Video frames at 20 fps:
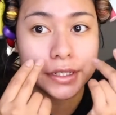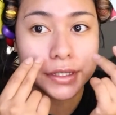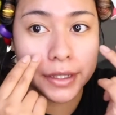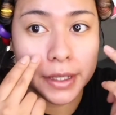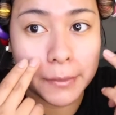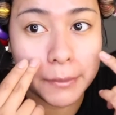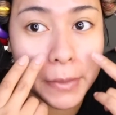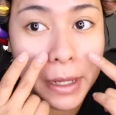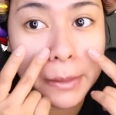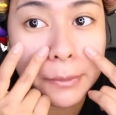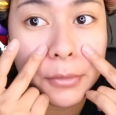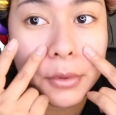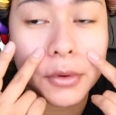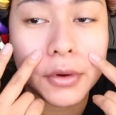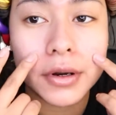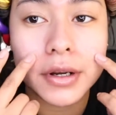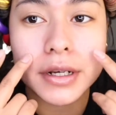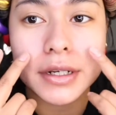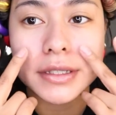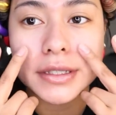Like my
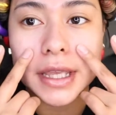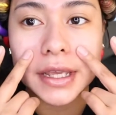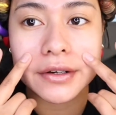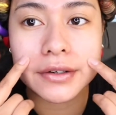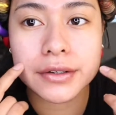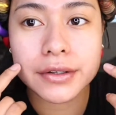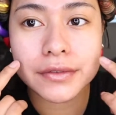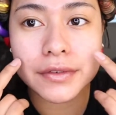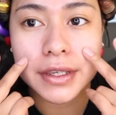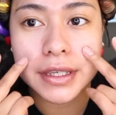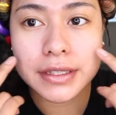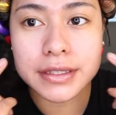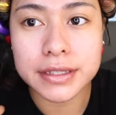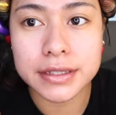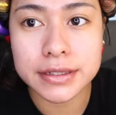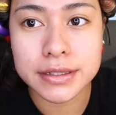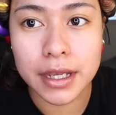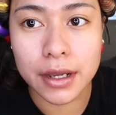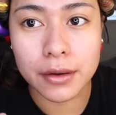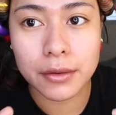pores, I don't know if you guys can
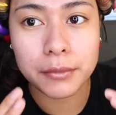tell,